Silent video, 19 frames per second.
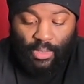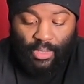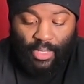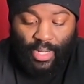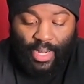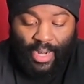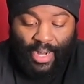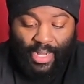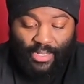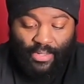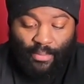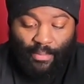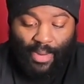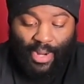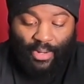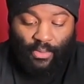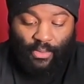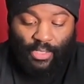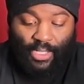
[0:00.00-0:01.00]
Then I got some
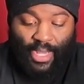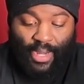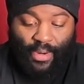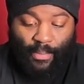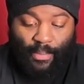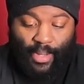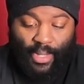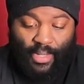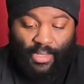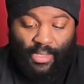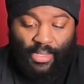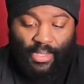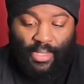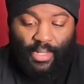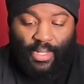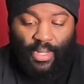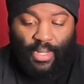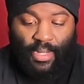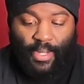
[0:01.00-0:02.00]
micro chatterbaits
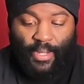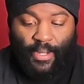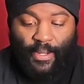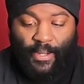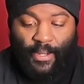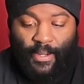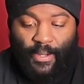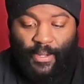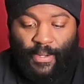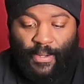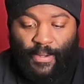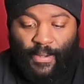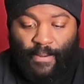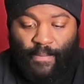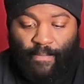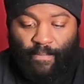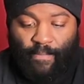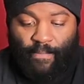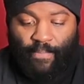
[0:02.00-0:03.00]

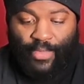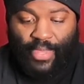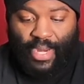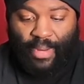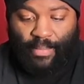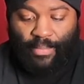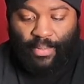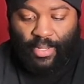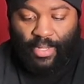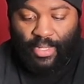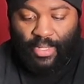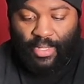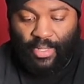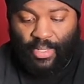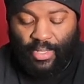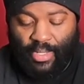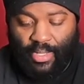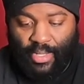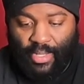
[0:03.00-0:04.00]
that I put
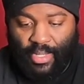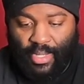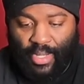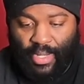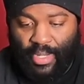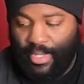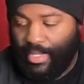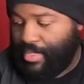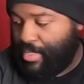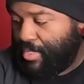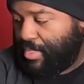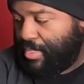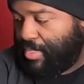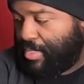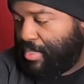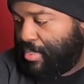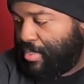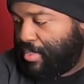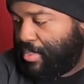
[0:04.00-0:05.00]
in
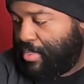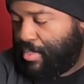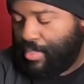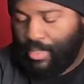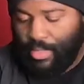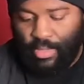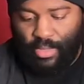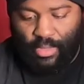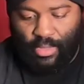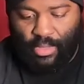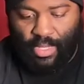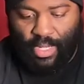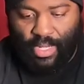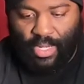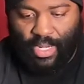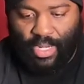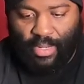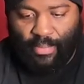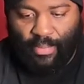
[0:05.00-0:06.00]
a
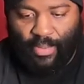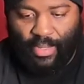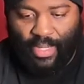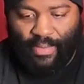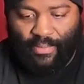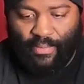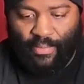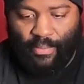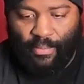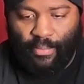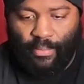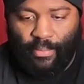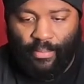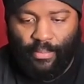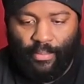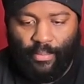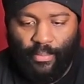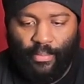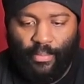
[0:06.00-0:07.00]
couple of them.
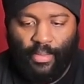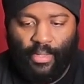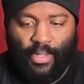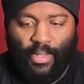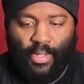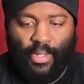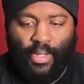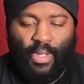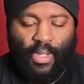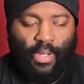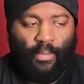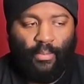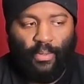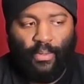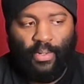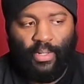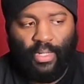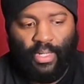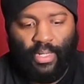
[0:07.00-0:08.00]
I'm
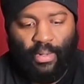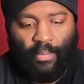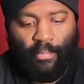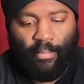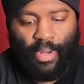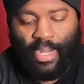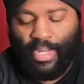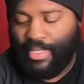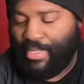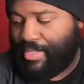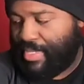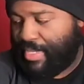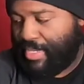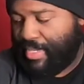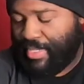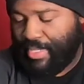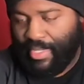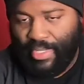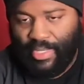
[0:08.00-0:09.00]
gonna get a box
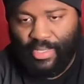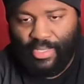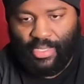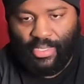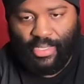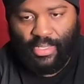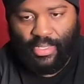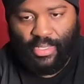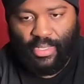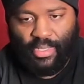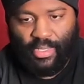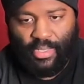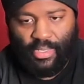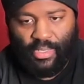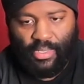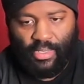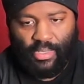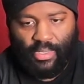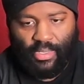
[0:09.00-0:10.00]
dedicated to
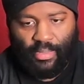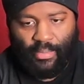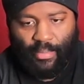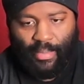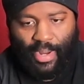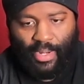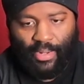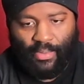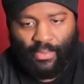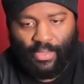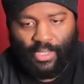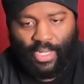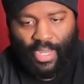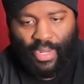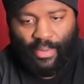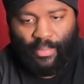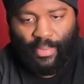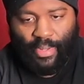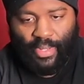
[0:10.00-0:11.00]
some micro
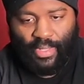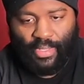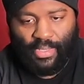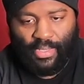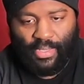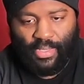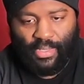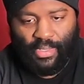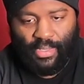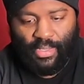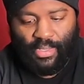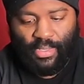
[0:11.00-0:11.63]
chatterbaits.